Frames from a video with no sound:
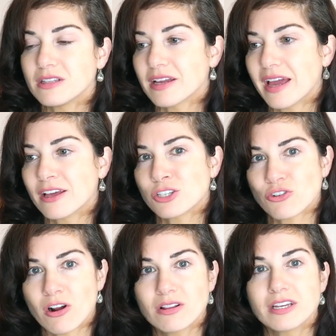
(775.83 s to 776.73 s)
like
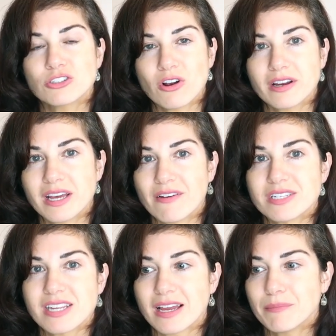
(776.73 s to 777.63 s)
struggling, trying to have a
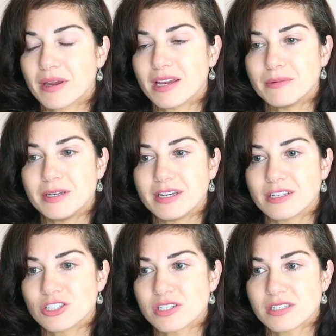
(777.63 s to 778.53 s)
second baby
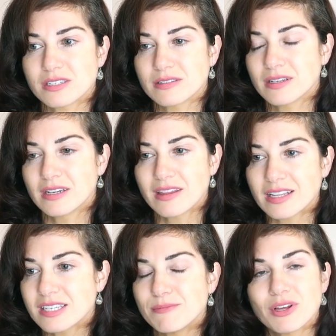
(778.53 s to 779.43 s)
and just,
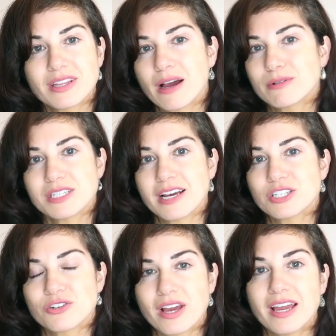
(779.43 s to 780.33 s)
that seemed like that was
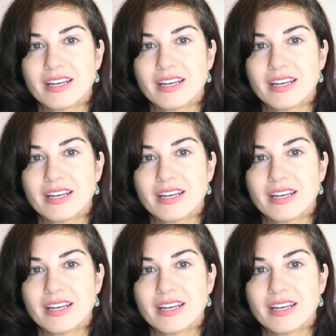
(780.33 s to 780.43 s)
yesterday.